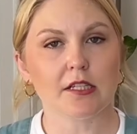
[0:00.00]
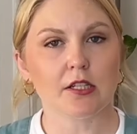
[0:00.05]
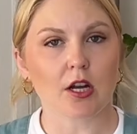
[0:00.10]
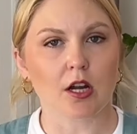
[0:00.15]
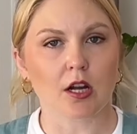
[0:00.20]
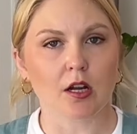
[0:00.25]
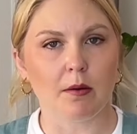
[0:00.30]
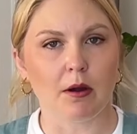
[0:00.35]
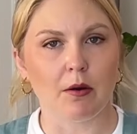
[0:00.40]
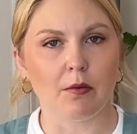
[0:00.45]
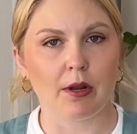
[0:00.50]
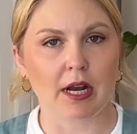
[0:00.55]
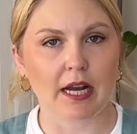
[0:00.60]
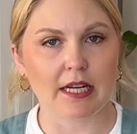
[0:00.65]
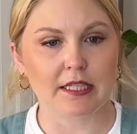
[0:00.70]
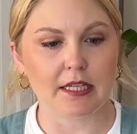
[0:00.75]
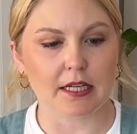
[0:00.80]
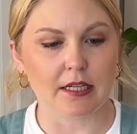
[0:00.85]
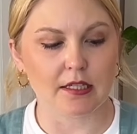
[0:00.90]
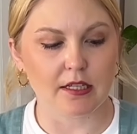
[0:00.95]
talk about what I
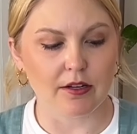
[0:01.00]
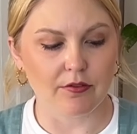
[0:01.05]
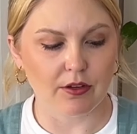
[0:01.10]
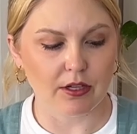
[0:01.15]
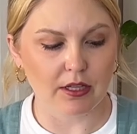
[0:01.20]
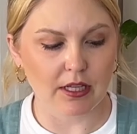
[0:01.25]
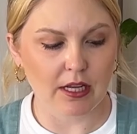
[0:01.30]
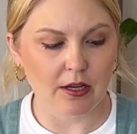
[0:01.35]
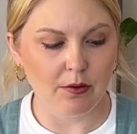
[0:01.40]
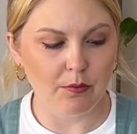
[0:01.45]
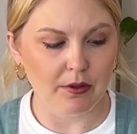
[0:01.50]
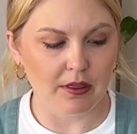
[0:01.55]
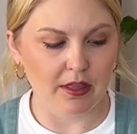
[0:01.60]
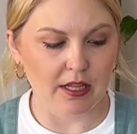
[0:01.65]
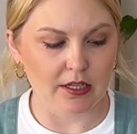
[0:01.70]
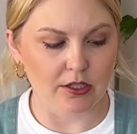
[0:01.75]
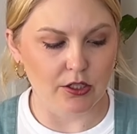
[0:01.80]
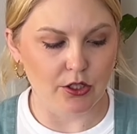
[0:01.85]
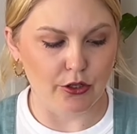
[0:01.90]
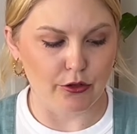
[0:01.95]
did differently with
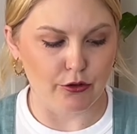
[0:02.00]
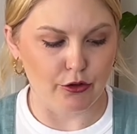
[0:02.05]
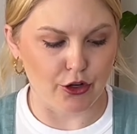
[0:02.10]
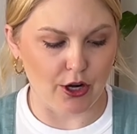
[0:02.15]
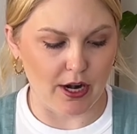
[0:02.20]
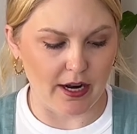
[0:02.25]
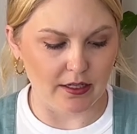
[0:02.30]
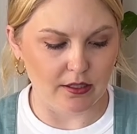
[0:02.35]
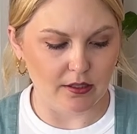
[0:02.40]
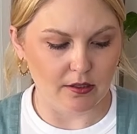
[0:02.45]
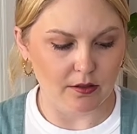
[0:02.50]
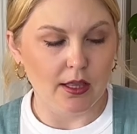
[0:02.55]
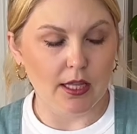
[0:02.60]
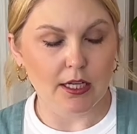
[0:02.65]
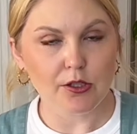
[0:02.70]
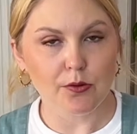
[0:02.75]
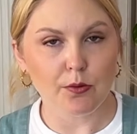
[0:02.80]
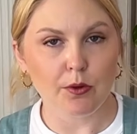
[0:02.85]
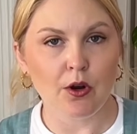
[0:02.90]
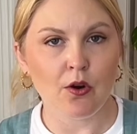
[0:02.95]
these 2 trays.
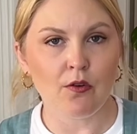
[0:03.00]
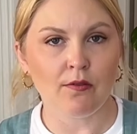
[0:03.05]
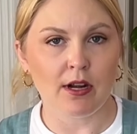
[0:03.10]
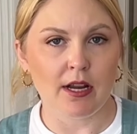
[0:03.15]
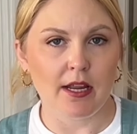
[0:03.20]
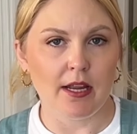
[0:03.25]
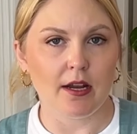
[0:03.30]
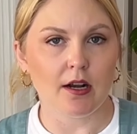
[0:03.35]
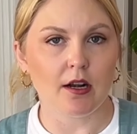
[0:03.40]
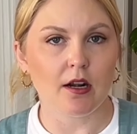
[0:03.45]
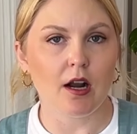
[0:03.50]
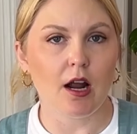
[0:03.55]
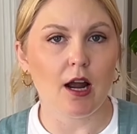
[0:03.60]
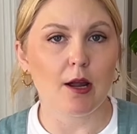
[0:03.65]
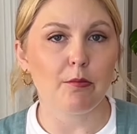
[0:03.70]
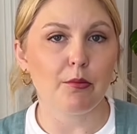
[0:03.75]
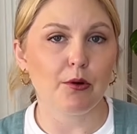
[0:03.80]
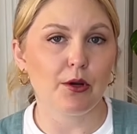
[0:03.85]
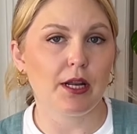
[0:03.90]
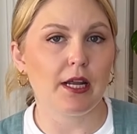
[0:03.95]
This one over here, I
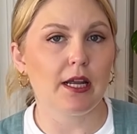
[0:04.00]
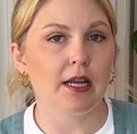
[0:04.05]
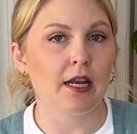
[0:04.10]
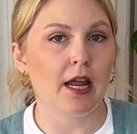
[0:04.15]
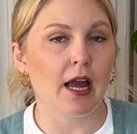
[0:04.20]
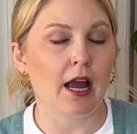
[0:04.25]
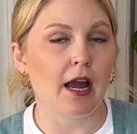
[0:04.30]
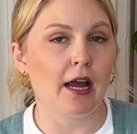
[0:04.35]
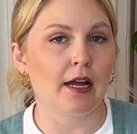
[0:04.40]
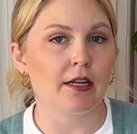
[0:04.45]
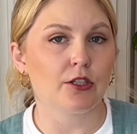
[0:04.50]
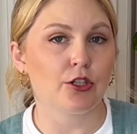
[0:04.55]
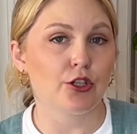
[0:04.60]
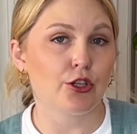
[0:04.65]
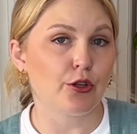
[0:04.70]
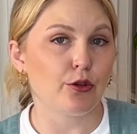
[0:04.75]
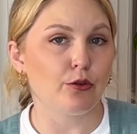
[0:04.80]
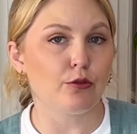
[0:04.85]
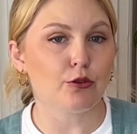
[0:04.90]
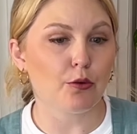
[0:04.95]
put in at
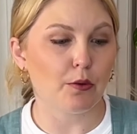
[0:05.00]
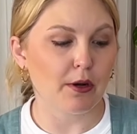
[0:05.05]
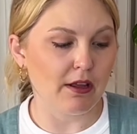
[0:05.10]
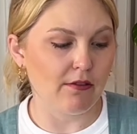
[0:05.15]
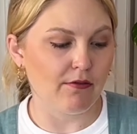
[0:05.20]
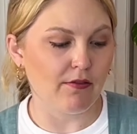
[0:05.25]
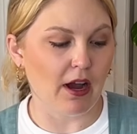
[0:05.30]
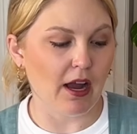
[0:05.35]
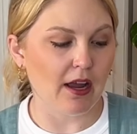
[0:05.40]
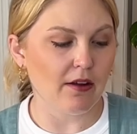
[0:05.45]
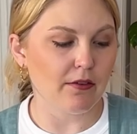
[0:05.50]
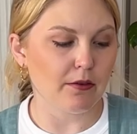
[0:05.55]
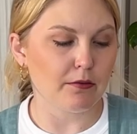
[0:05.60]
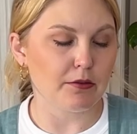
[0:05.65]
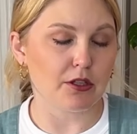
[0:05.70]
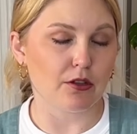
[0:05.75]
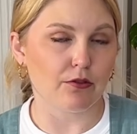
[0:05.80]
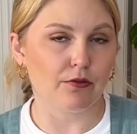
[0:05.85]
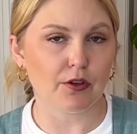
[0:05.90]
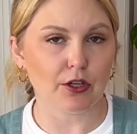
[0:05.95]
225. It was
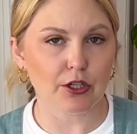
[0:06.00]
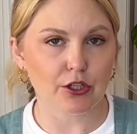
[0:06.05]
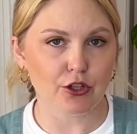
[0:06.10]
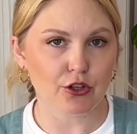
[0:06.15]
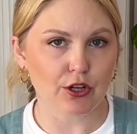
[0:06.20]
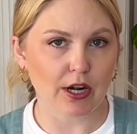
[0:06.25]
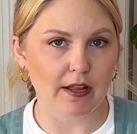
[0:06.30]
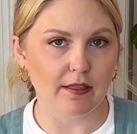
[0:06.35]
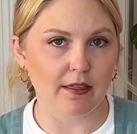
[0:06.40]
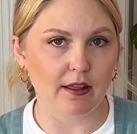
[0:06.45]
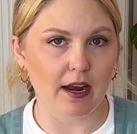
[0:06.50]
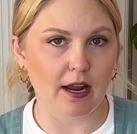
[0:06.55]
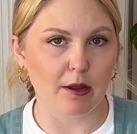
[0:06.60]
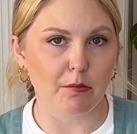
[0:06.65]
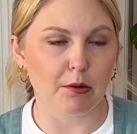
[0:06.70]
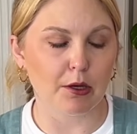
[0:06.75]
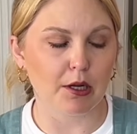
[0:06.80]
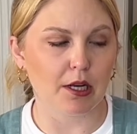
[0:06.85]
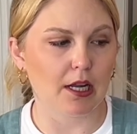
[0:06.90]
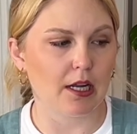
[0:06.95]
the first tray that I
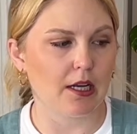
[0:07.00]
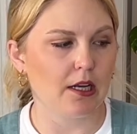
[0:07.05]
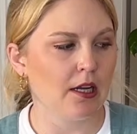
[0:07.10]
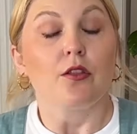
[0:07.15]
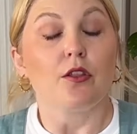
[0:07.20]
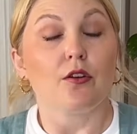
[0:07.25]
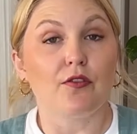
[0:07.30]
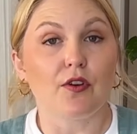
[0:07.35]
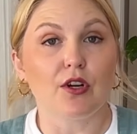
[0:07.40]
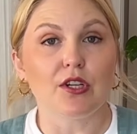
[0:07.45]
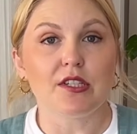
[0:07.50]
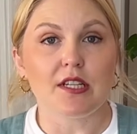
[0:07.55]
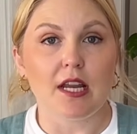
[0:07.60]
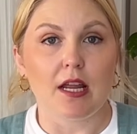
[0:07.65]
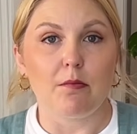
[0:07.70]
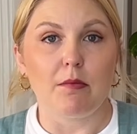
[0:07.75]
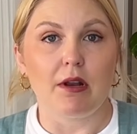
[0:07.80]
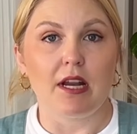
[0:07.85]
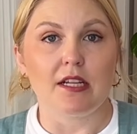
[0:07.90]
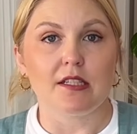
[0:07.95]
put in. The first
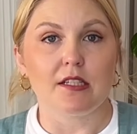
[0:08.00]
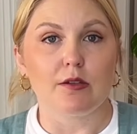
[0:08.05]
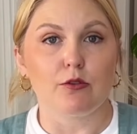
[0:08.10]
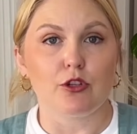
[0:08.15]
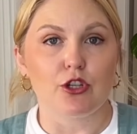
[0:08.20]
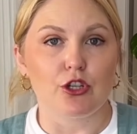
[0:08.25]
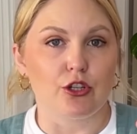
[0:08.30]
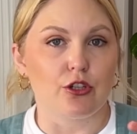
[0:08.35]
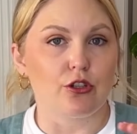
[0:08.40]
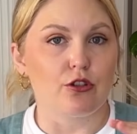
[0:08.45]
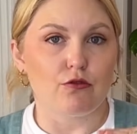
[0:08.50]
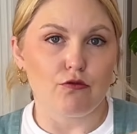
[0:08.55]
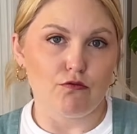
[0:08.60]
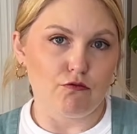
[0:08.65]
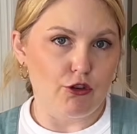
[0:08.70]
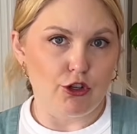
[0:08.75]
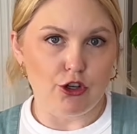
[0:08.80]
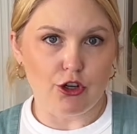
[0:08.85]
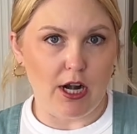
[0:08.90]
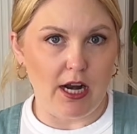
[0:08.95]
8 minutes, it was just
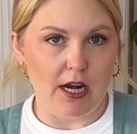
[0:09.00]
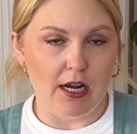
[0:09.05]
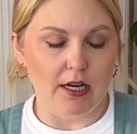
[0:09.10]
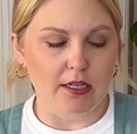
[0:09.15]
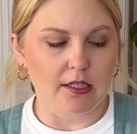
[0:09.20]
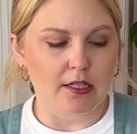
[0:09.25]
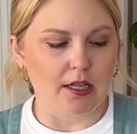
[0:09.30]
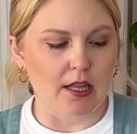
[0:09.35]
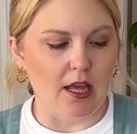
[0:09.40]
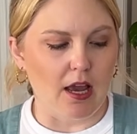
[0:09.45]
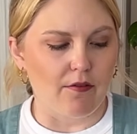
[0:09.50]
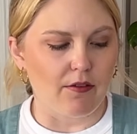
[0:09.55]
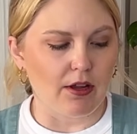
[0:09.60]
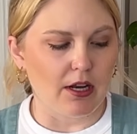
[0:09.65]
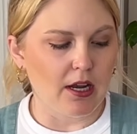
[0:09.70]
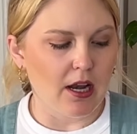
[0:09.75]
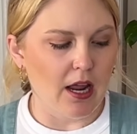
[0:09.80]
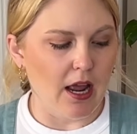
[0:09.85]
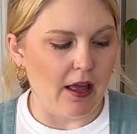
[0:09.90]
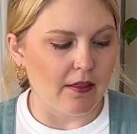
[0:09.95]
straight into the
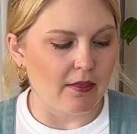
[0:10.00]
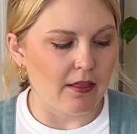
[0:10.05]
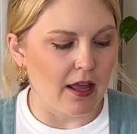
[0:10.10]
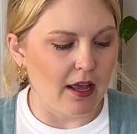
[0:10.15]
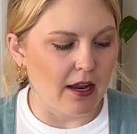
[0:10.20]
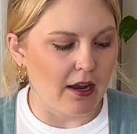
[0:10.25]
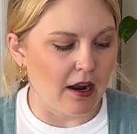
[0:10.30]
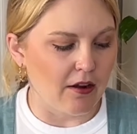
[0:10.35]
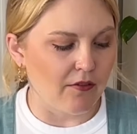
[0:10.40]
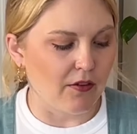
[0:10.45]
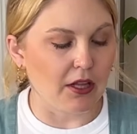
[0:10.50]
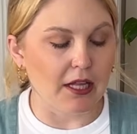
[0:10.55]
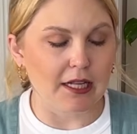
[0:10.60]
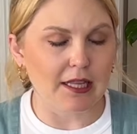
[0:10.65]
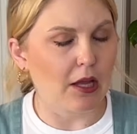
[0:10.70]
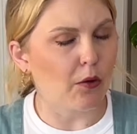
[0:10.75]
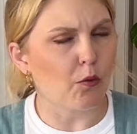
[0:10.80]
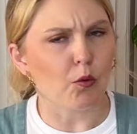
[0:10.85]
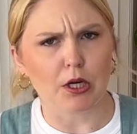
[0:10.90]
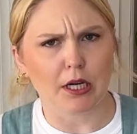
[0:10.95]
oven. And then I felt like
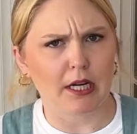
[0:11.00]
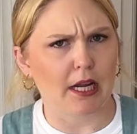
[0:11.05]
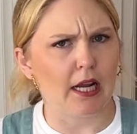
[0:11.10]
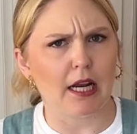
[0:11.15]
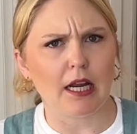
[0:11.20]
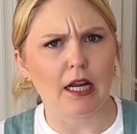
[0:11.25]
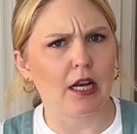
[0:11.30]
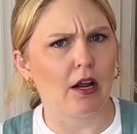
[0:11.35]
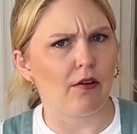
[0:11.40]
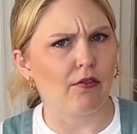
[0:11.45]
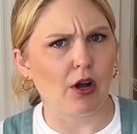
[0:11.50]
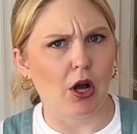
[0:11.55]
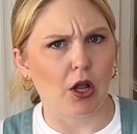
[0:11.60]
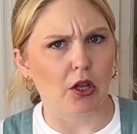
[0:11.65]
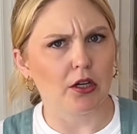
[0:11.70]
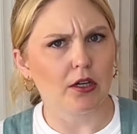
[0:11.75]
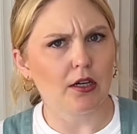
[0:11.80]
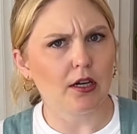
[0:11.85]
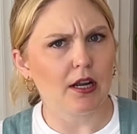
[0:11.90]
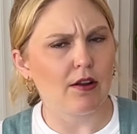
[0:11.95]
they weren't getting enough
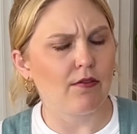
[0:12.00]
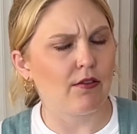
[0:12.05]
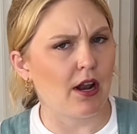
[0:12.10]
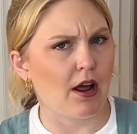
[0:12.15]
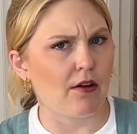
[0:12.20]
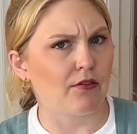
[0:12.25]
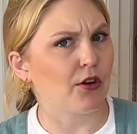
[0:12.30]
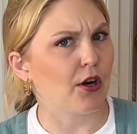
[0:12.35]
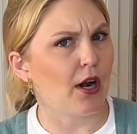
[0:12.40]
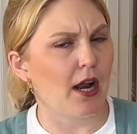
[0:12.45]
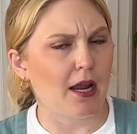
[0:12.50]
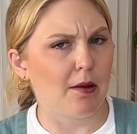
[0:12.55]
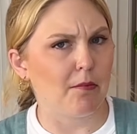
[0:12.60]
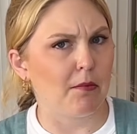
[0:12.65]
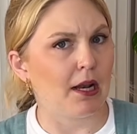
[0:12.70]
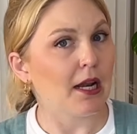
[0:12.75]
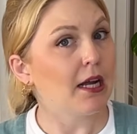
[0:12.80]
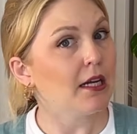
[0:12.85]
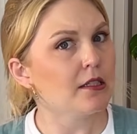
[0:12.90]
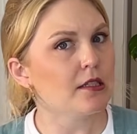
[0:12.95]
color even after 8
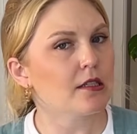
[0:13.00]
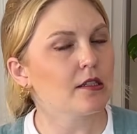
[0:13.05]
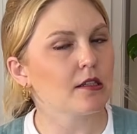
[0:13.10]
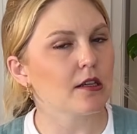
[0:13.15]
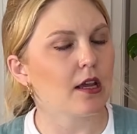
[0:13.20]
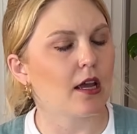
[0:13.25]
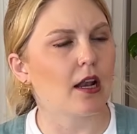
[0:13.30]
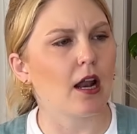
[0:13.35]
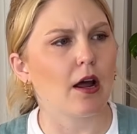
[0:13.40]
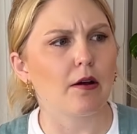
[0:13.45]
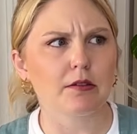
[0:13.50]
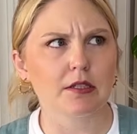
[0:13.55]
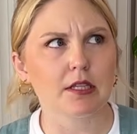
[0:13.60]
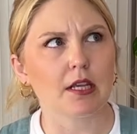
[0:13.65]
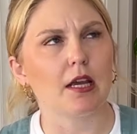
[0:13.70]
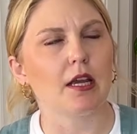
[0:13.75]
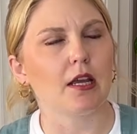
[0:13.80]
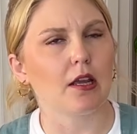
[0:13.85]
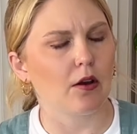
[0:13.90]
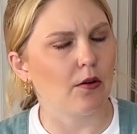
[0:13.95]
minutes. And I was
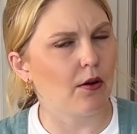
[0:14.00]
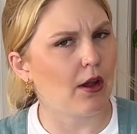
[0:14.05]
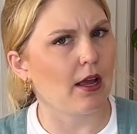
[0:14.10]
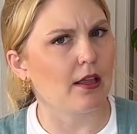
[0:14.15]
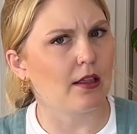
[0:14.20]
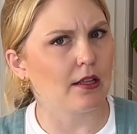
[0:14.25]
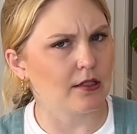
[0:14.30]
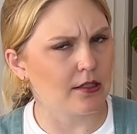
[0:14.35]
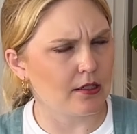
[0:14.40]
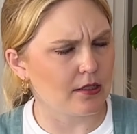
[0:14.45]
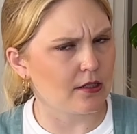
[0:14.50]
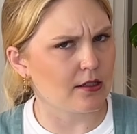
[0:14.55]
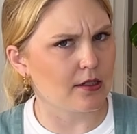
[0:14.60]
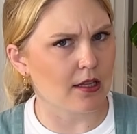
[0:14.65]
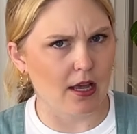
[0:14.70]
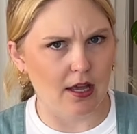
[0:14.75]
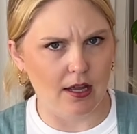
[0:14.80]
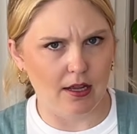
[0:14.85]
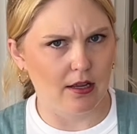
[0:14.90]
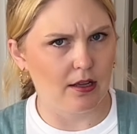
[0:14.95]
like, okay, this
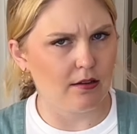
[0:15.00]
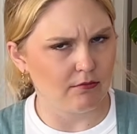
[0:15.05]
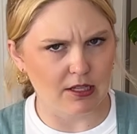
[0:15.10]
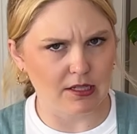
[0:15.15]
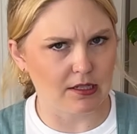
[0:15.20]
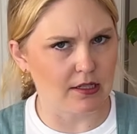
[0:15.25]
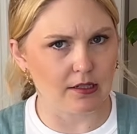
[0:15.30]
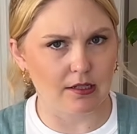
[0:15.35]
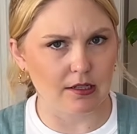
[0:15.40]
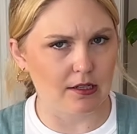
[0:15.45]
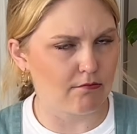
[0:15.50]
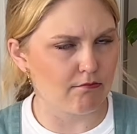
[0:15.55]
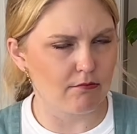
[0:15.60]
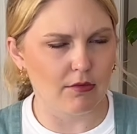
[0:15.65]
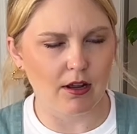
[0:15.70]
isn't